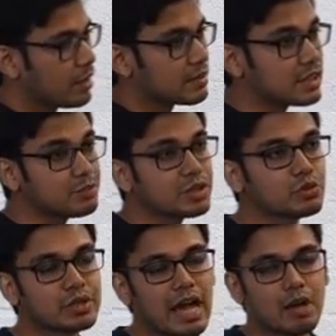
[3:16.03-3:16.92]
Third-party
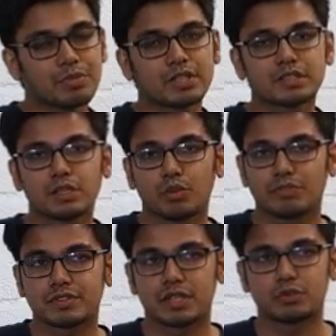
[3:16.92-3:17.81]
cookie appears in a
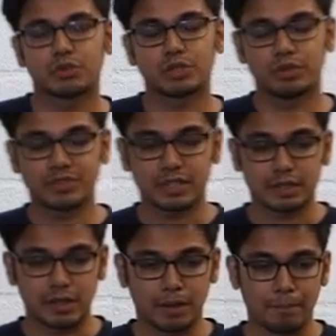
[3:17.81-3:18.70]
website when the website